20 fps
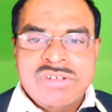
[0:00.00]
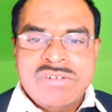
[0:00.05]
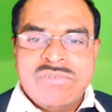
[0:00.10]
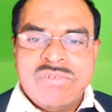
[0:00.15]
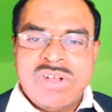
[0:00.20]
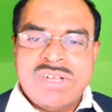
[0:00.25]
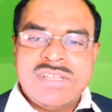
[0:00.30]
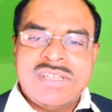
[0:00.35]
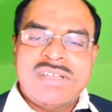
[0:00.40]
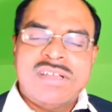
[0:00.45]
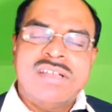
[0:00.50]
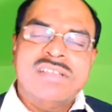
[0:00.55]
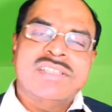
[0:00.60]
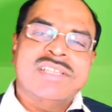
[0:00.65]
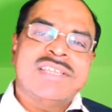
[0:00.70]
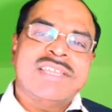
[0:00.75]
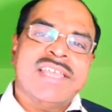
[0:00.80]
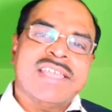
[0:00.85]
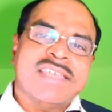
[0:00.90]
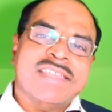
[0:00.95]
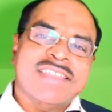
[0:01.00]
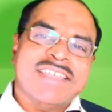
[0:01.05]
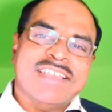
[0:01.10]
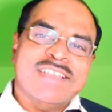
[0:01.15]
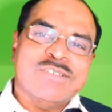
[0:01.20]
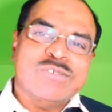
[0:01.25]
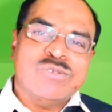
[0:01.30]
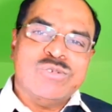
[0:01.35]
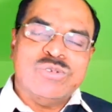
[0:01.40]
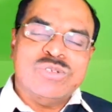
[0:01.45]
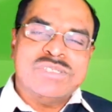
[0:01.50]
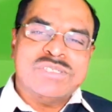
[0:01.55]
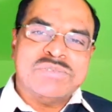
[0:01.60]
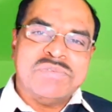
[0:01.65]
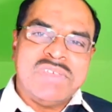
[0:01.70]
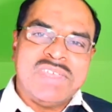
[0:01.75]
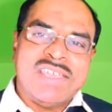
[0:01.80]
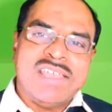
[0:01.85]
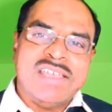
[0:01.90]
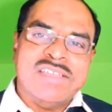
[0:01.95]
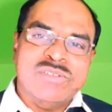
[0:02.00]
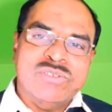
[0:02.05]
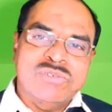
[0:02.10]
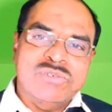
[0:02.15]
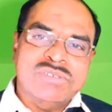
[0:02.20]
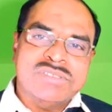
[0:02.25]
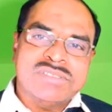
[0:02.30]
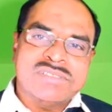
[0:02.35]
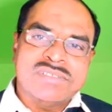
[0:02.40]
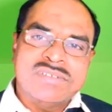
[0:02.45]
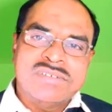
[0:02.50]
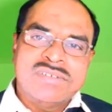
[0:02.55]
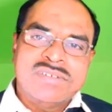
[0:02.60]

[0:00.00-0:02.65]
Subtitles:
What are all the technical tools we can use?